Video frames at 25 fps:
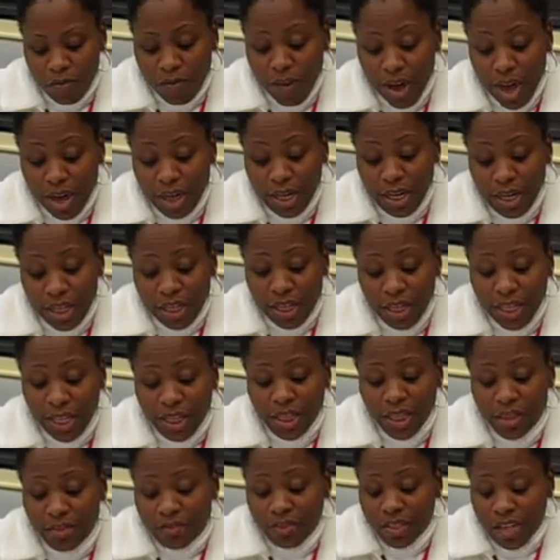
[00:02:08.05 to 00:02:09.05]
finding the
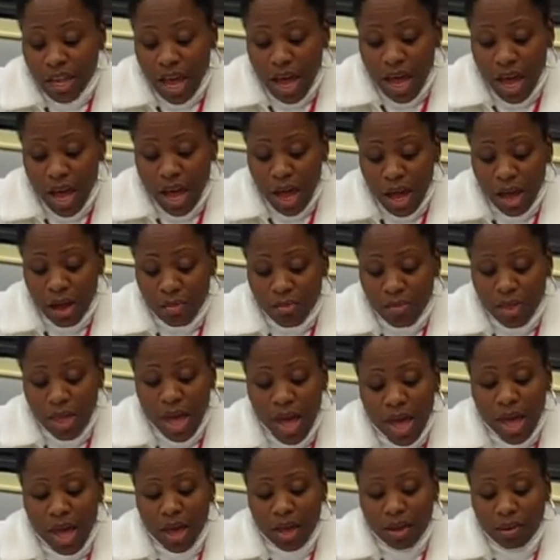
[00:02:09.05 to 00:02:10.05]
length of time
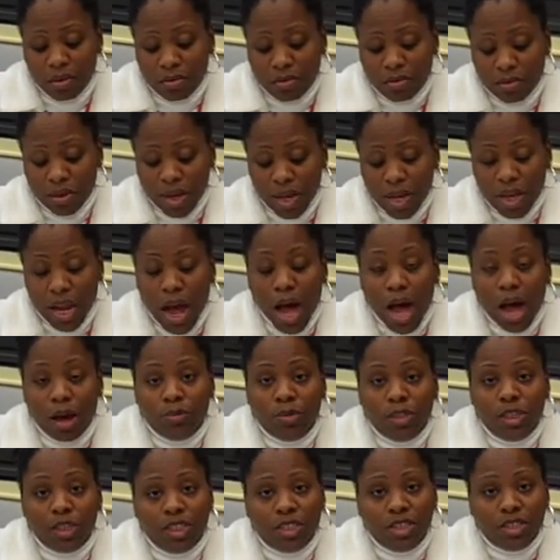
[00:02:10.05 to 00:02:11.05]
that an
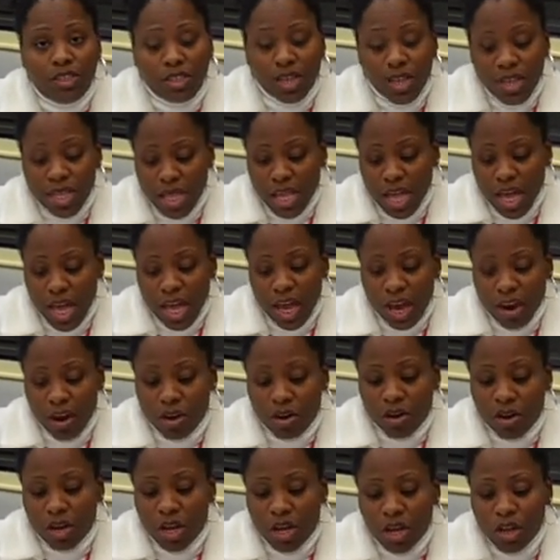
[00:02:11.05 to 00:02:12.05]
object is in the
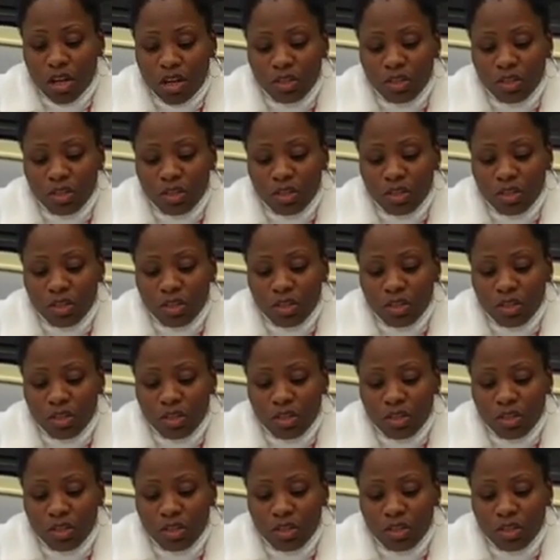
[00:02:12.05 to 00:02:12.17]
air.